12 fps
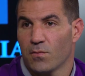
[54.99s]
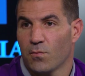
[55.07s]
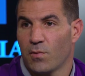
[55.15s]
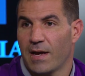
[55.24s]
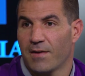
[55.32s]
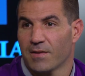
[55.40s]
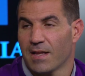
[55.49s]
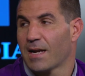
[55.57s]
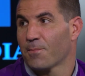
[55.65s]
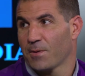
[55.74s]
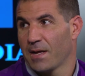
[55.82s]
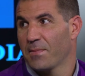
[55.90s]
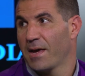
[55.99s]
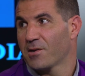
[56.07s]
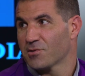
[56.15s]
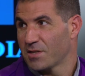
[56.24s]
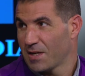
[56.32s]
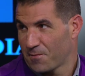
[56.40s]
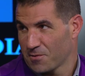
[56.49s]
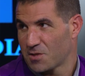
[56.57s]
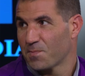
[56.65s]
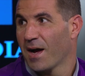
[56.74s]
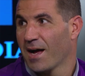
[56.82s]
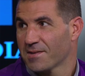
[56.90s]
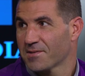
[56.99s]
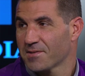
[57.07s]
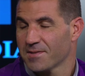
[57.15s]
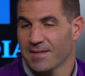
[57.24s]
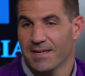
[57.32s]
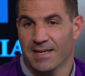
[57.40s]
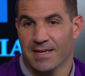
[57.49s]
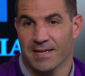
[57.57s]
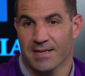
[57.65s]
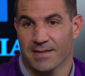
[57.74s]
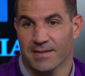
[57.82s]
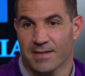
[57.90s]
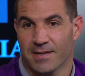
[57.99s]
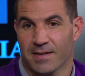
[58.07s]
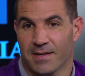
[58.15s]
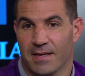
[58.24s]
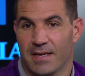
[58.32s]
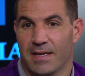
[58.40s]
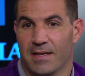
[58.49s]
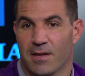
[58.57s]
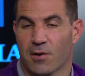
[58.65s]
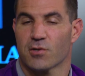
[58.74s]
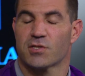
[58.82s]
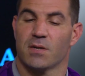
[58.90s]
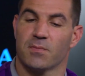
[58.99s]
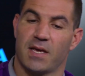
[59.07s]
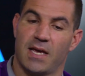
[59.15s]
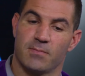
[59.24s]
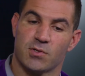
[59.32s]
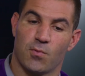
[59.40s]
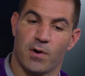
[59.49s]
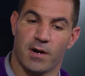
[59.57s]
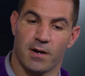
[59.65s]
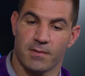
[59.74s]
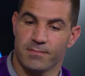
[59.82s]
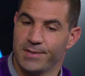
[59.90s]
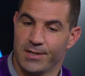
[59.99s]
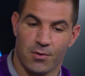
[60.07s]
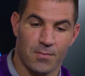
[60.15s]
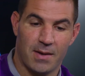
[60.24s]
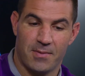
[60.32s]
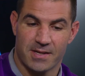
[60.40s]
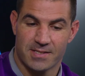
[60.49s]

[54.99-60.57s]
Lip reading: we have a lot of playmakers at different spots. And there are some games where, you know, maybe a